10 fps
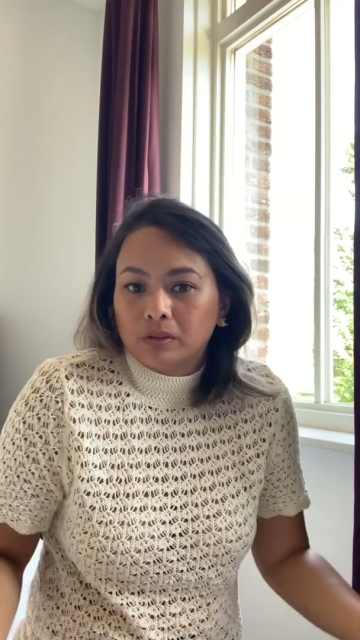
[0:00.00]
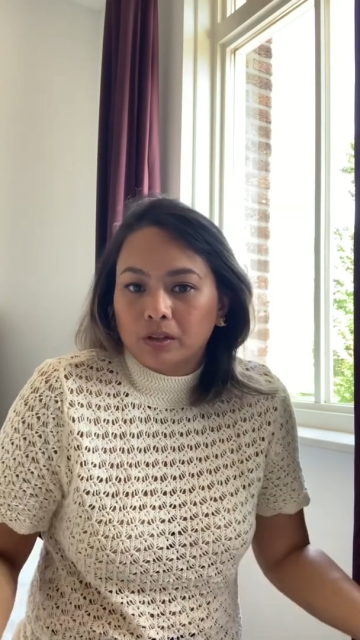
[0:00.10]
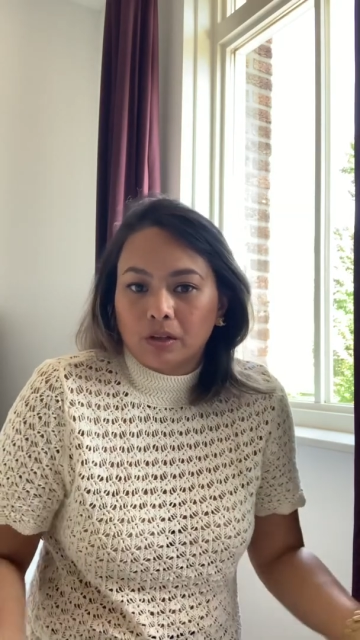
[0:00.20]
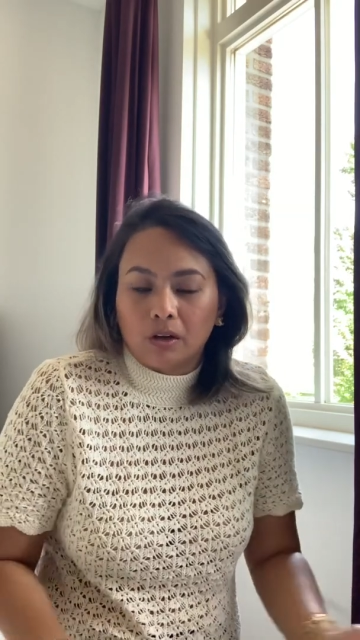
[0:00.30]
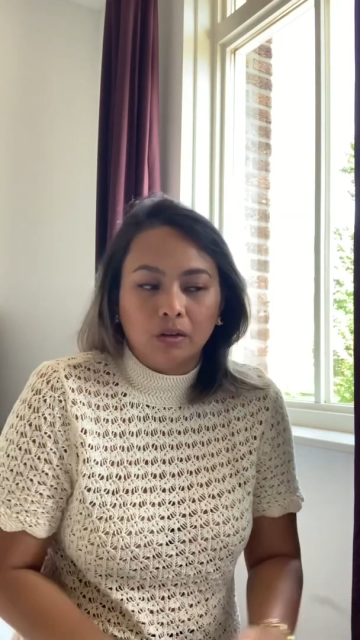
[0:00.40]
you
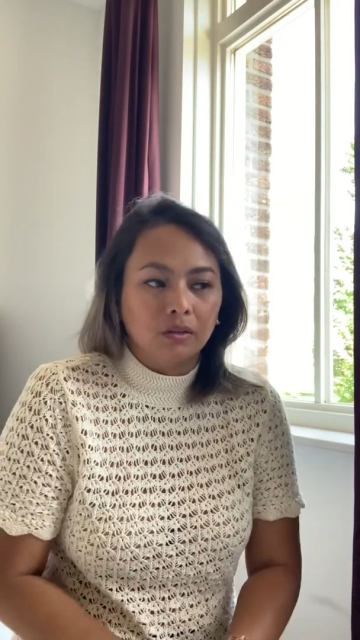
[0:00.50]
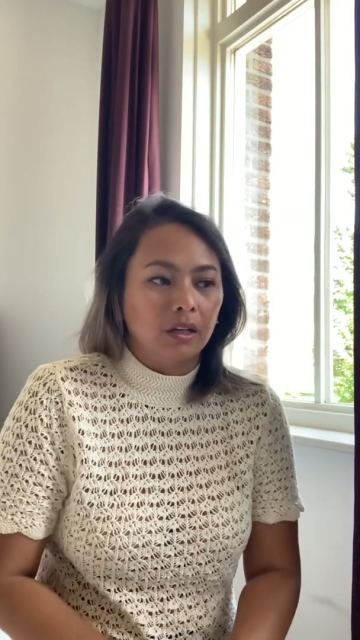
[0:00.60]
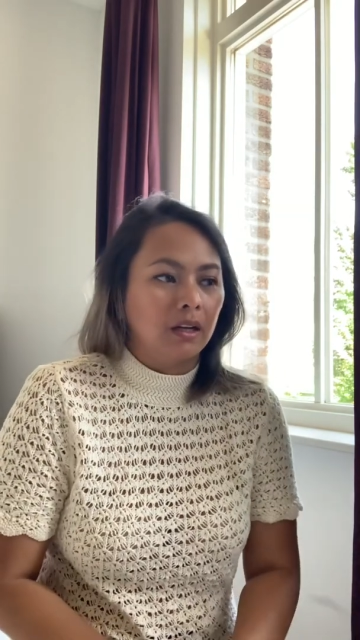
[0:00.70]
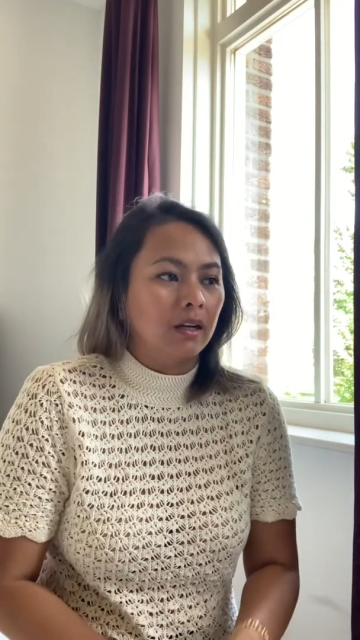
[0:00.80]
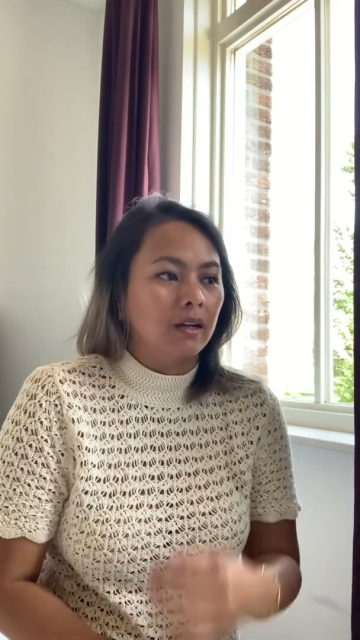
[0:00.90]
know,
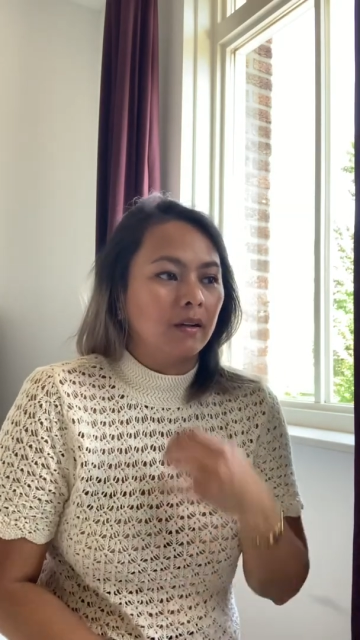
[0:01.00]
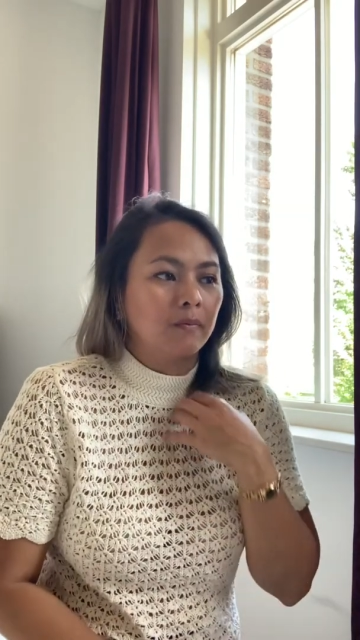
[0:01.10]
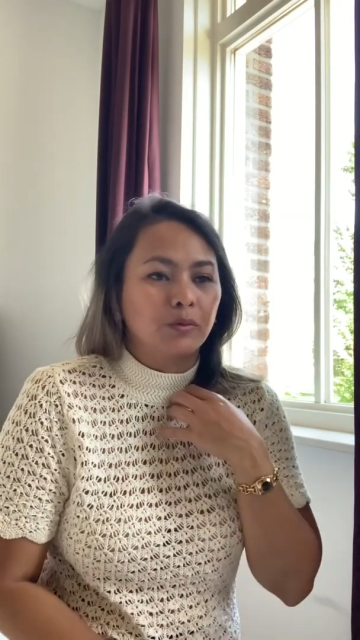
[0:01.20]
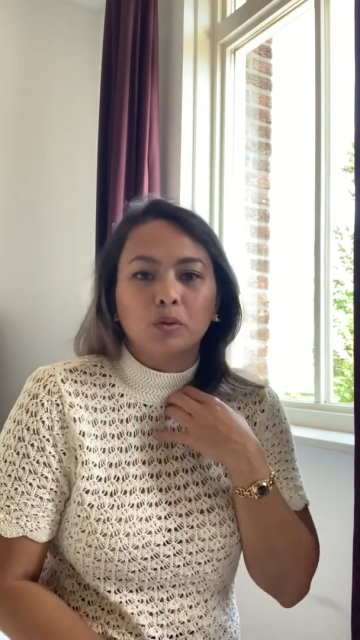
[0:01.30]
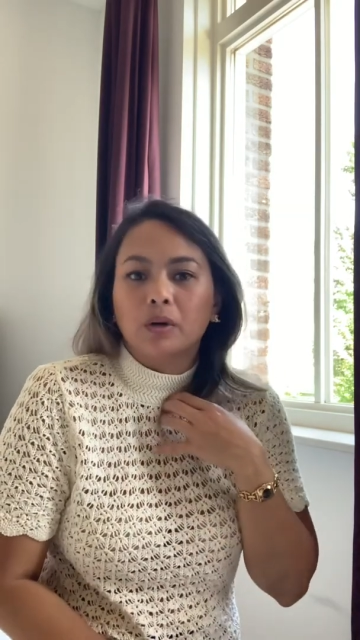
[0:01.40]

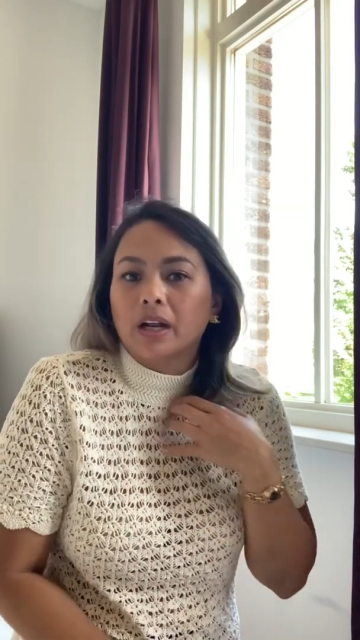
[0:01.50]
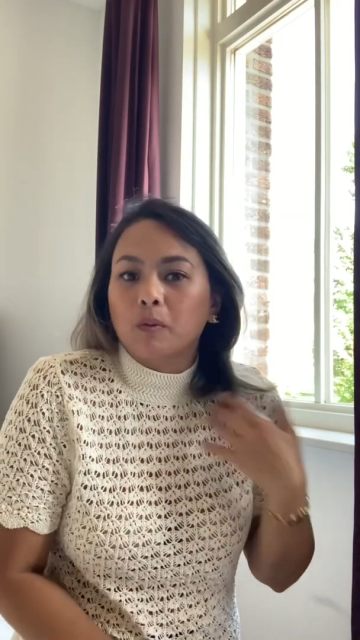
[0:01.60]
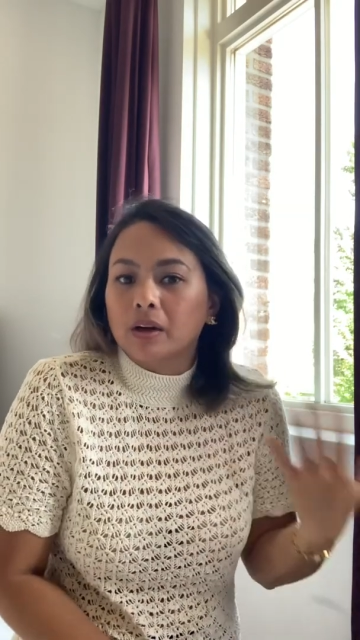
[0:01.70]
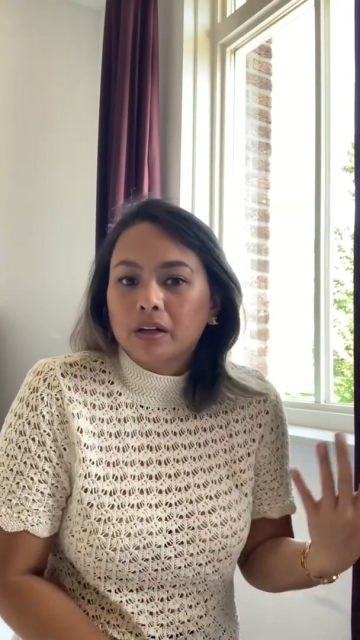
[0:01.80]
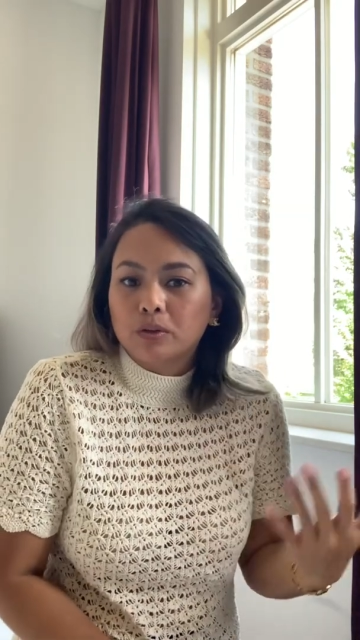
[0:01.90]
do what I
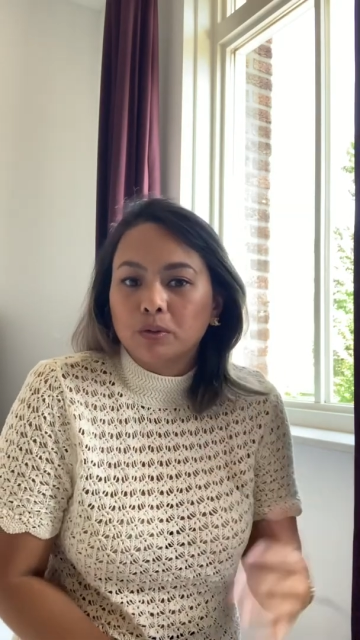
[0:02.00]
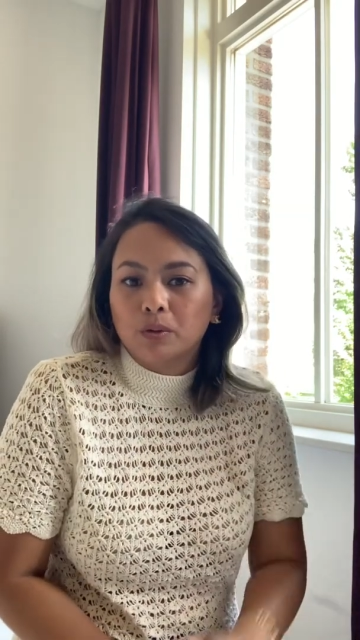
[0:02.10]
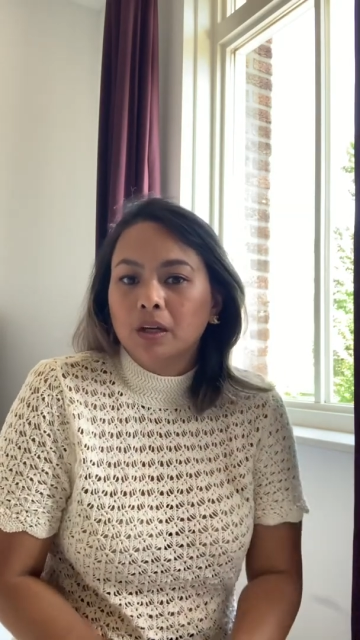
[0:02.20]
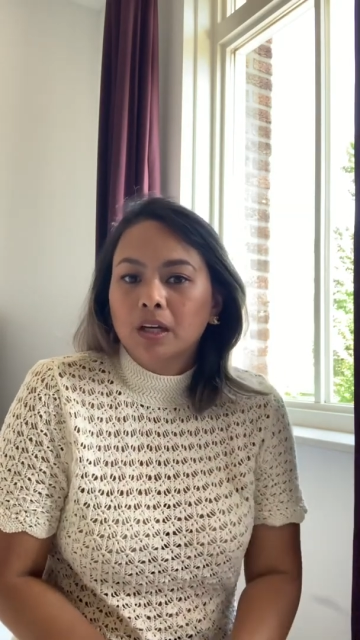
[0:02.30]
want to do.